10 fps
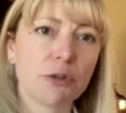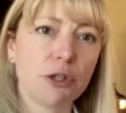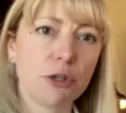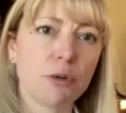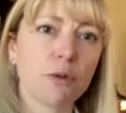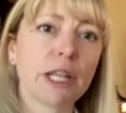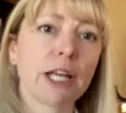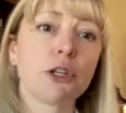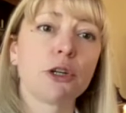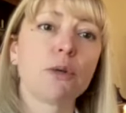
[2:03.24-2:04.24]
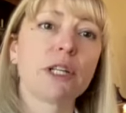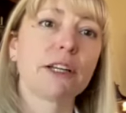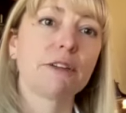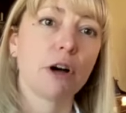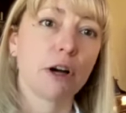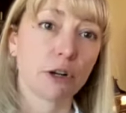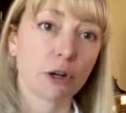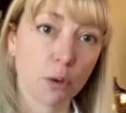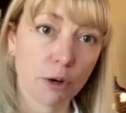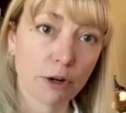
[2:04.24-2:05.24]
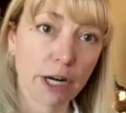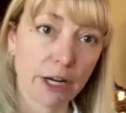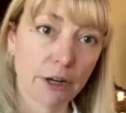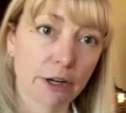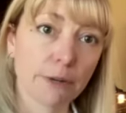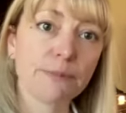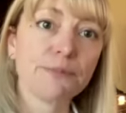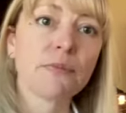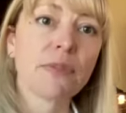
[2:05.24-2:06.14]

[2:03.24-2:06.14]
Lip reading: too, that you live on a 1/4 acre